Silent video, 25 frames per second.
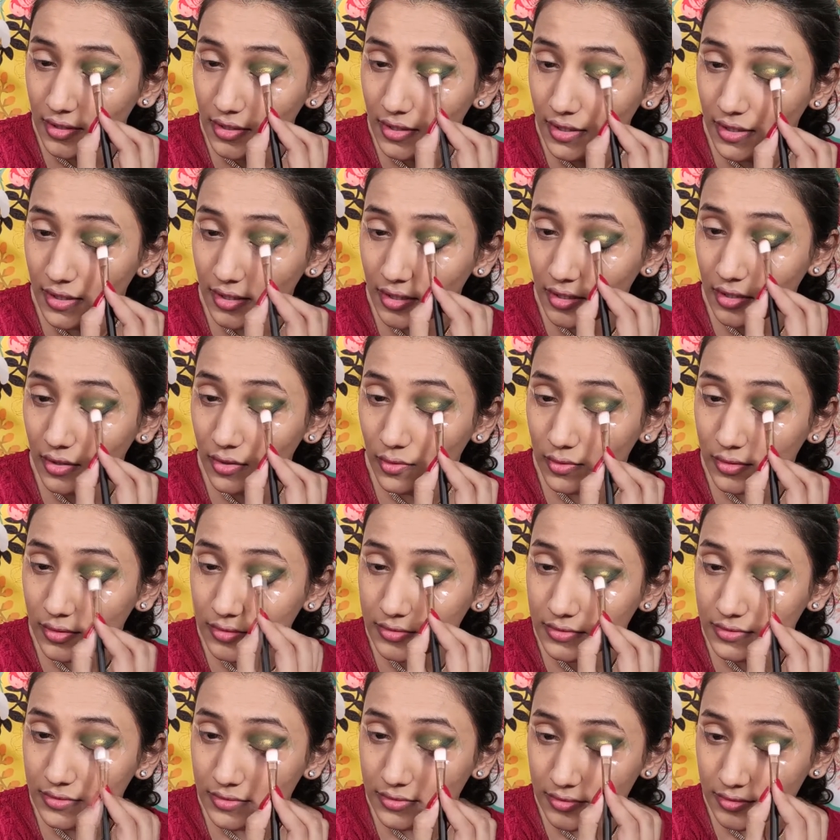It
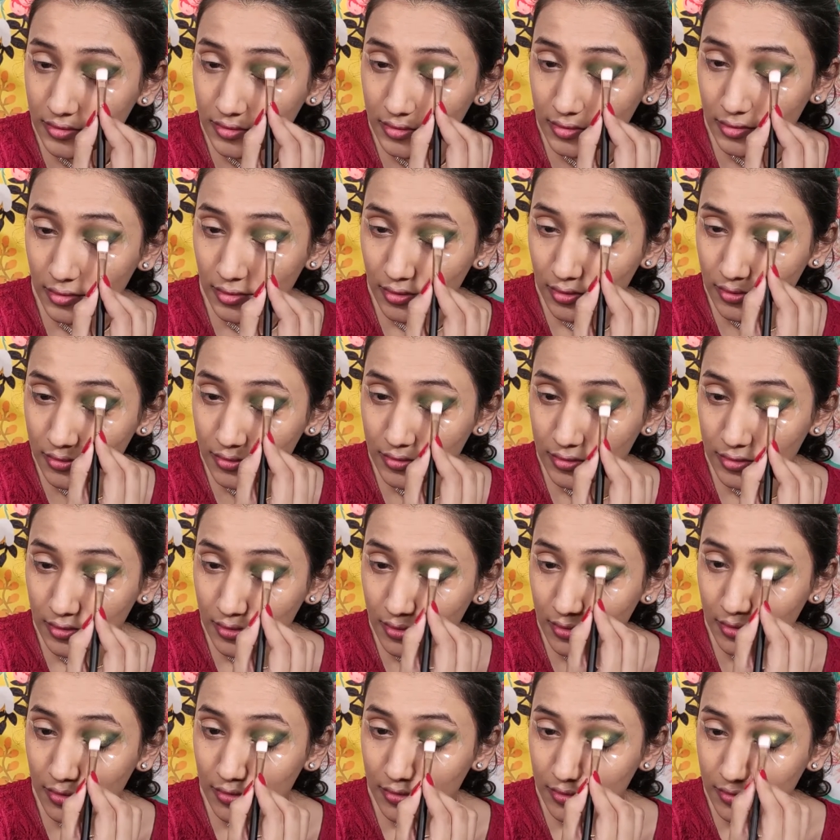looks
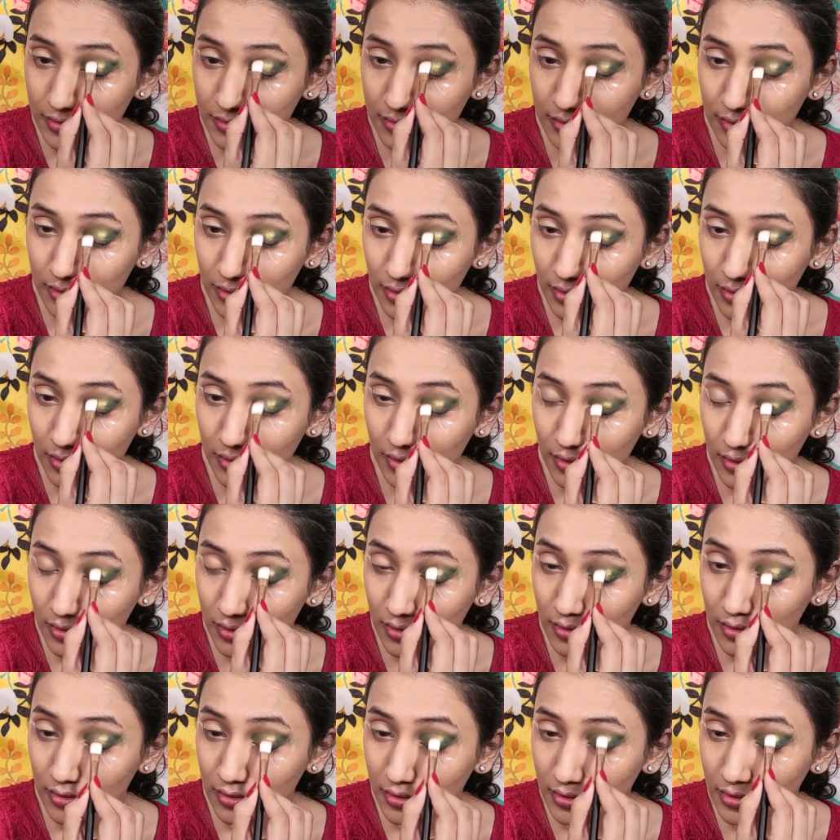so
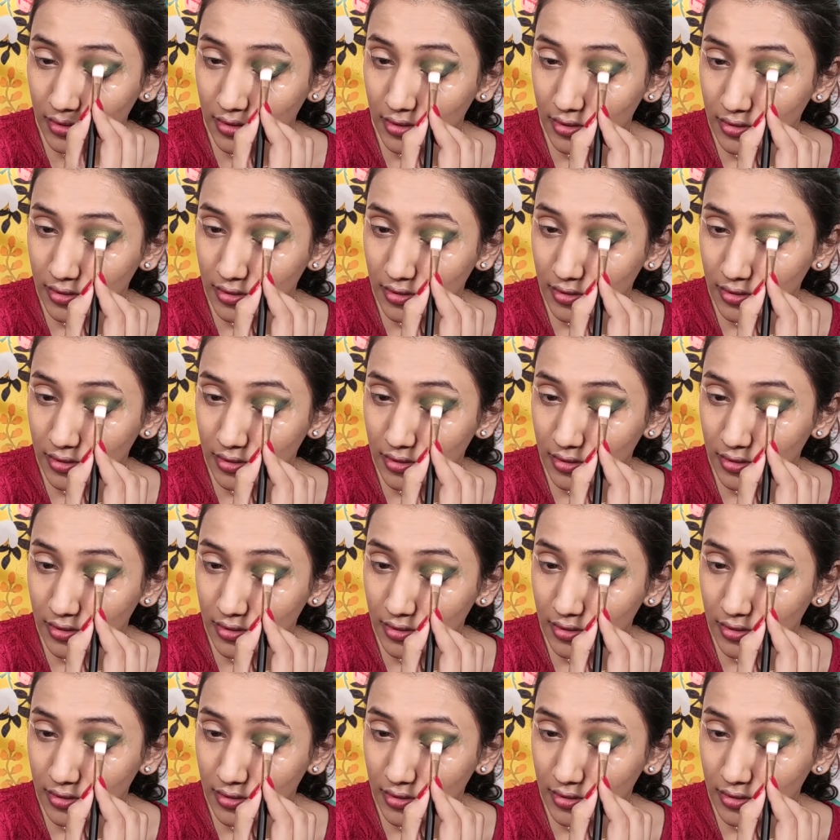good.